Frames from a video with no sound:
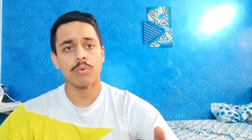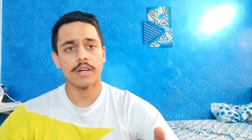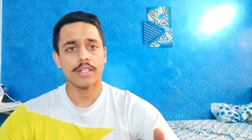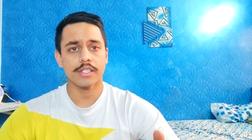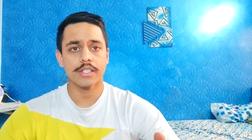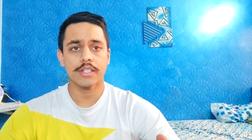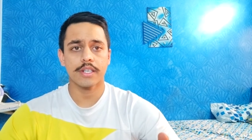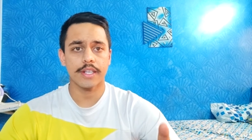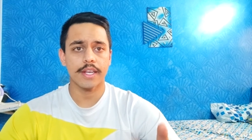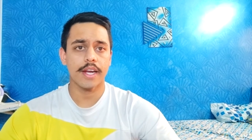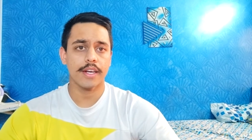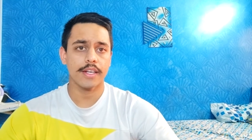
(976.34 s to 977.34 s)
One is the
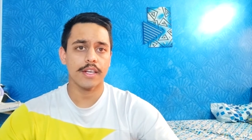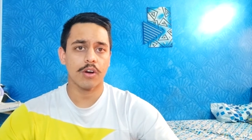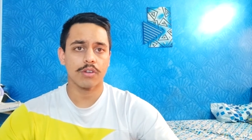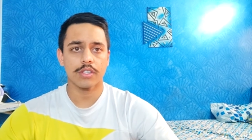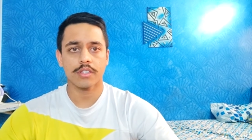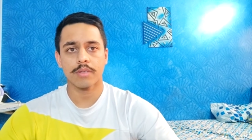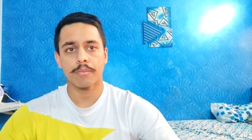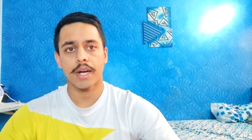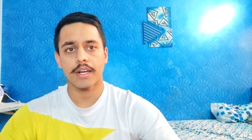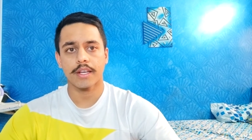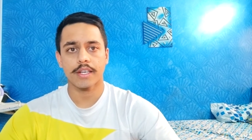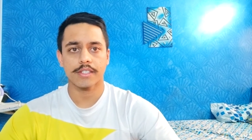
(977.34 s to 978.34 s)
TAT or the
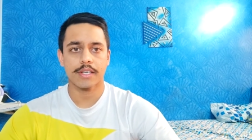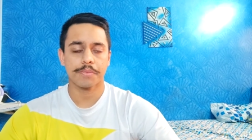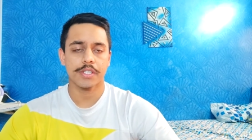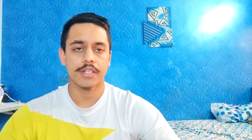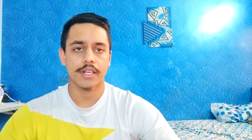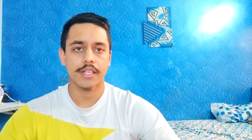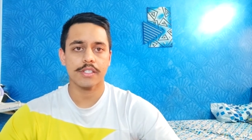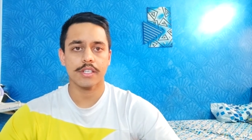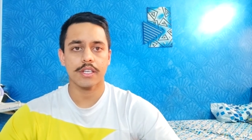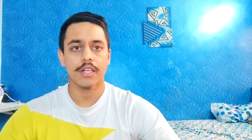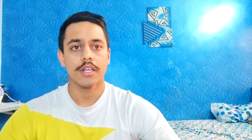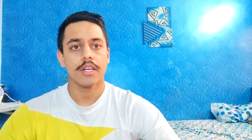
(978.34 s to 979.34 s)
thematic acception
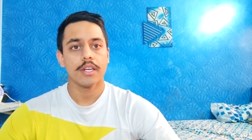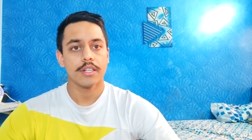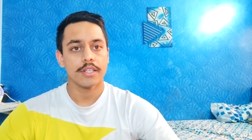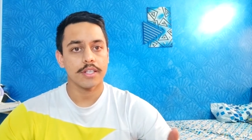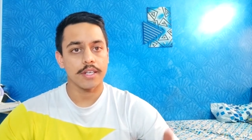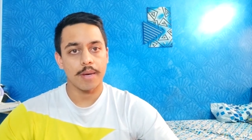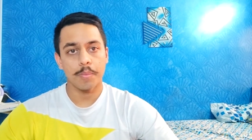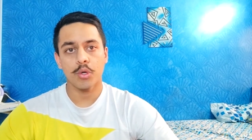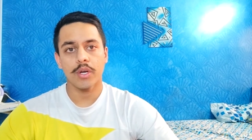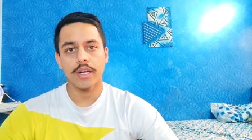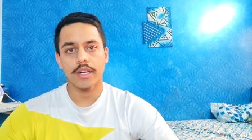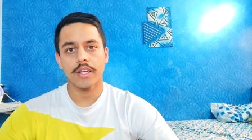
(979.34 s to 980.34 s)
test, the
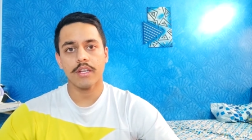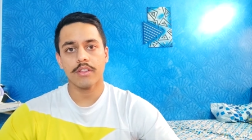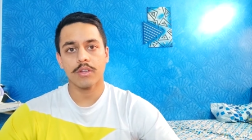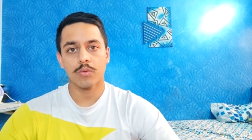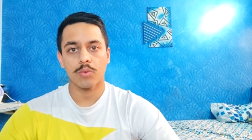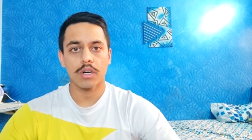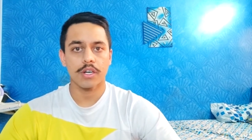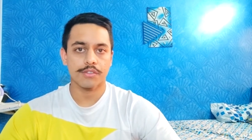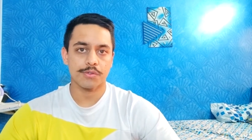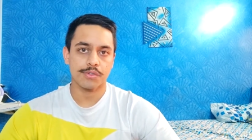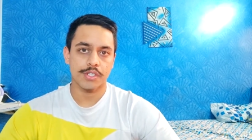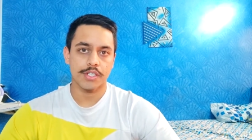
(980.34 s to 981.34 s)
WAT, the word
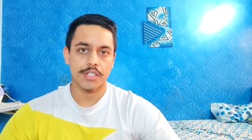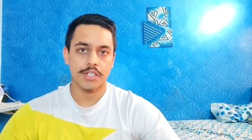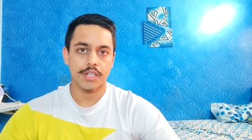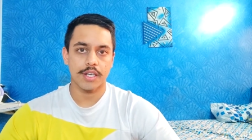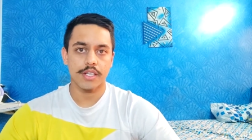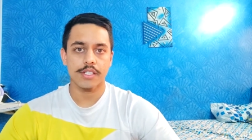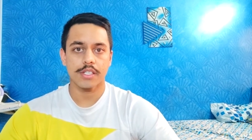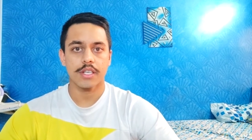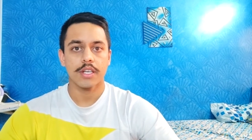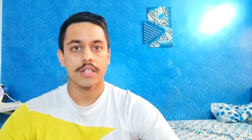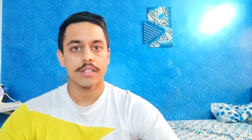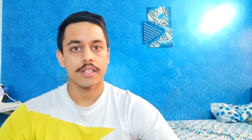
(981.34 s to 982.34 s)
association test,
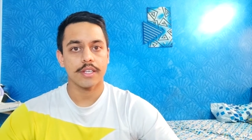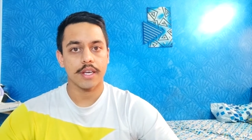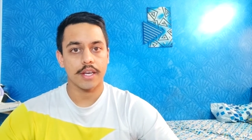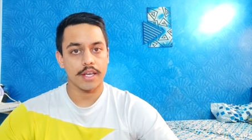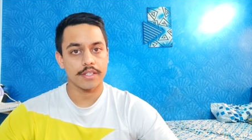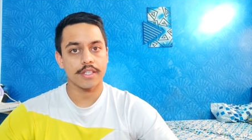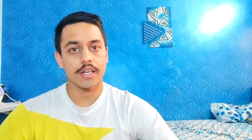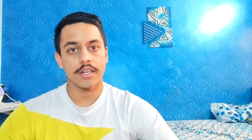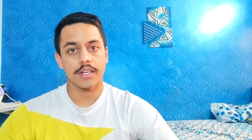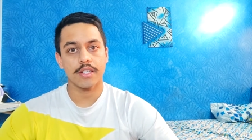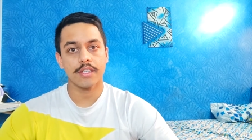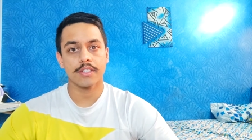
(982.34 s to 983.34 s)
the
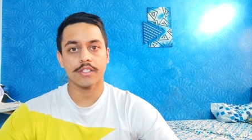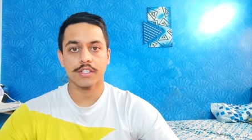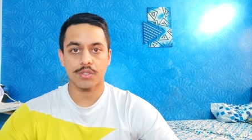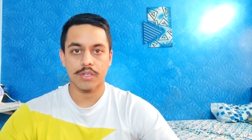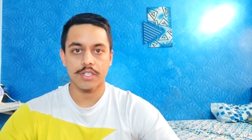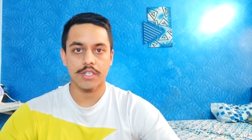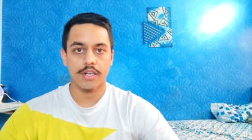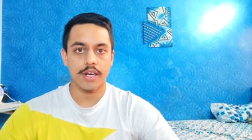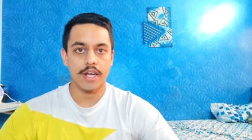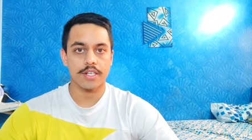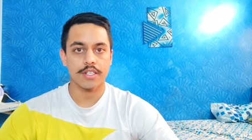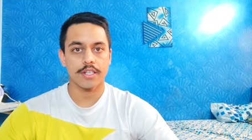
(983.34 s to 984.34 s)
SRT, the situation
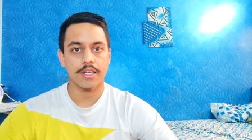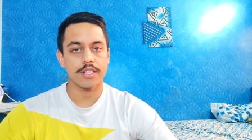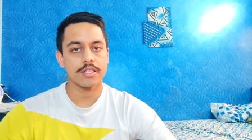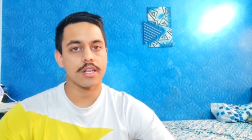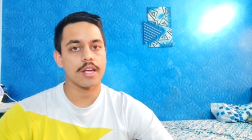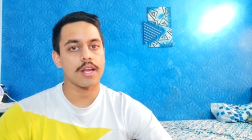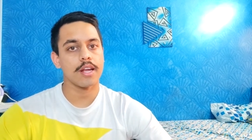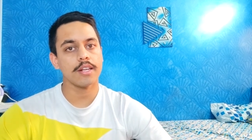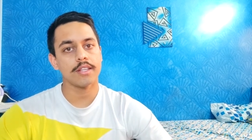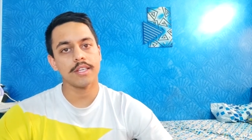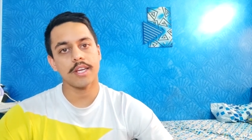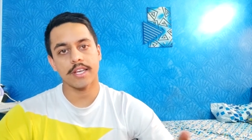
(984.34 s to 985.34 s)
reaction test,
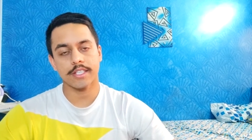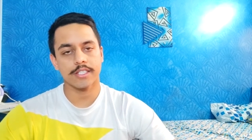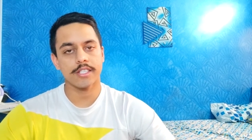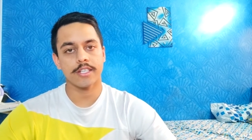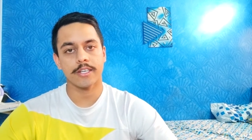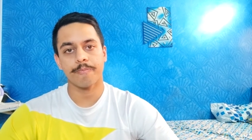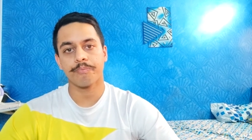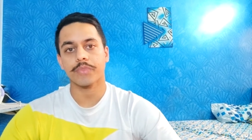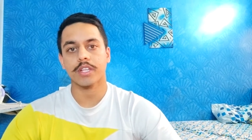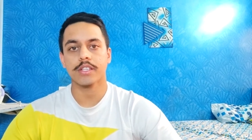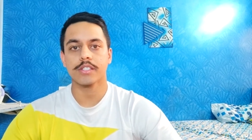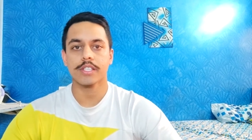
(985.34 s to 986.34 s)
and the SDT,
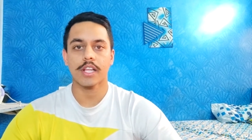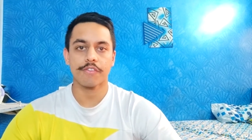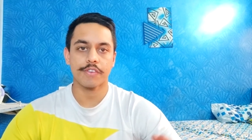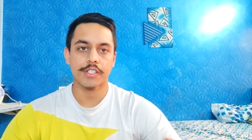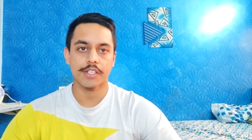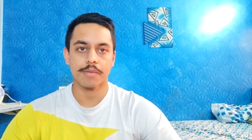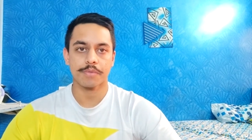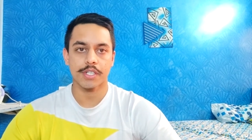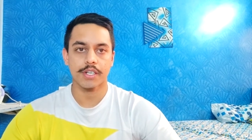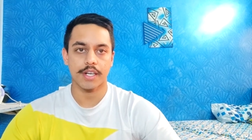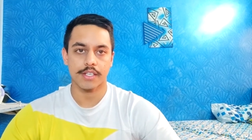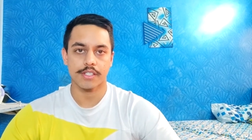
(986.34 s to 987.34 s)
the self
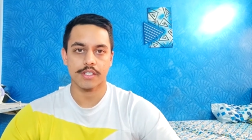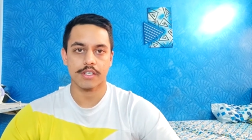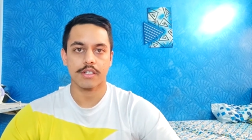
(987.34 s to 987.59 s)
description test.